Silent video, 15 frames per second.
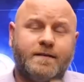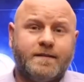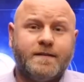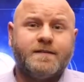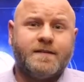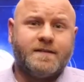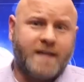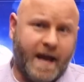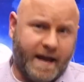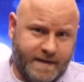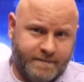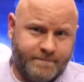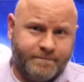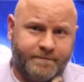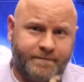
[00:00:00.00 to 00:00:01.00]
This is
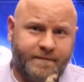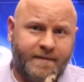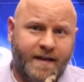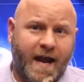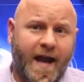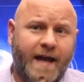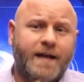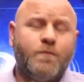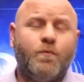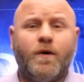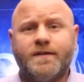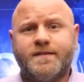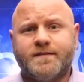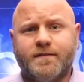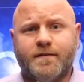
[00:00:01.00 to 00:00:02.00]
Hattie. Hattie
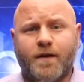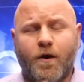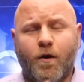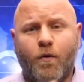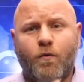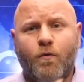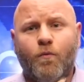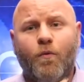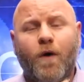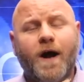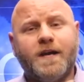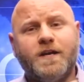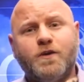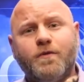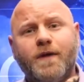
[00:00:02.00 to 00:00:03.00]
wants to know
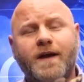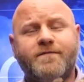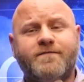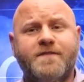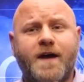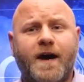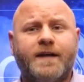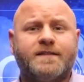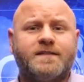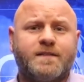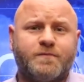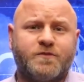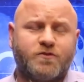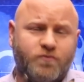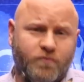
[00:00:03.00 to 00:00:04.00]
why you have not
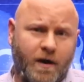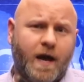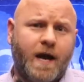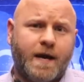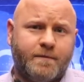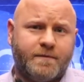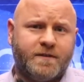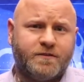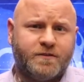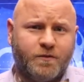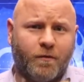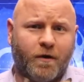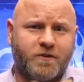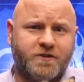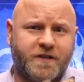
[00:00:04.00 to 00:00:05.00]
subscribed
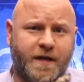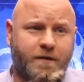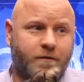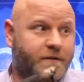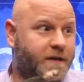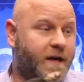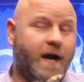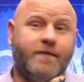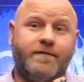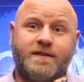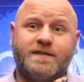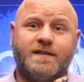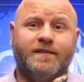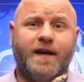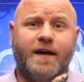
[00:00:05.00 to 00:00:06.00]
to our channel. You
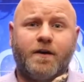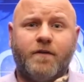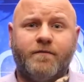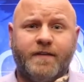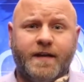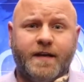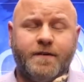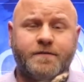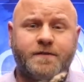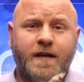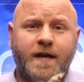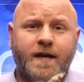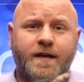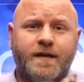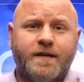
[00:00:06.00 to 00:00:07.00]
obviously like our videos,
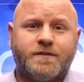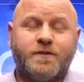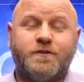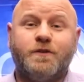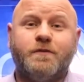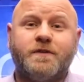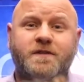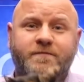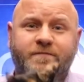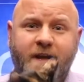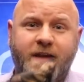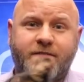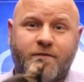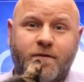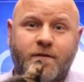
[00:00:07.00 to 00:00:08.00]
so do us a
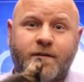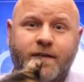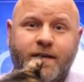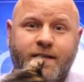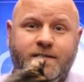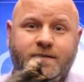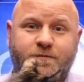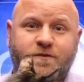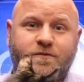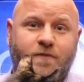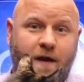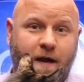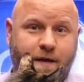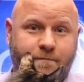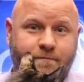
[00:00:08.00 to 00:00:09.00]
favor and
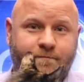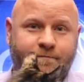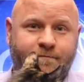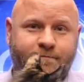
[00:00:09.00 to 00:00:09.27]
subscribe.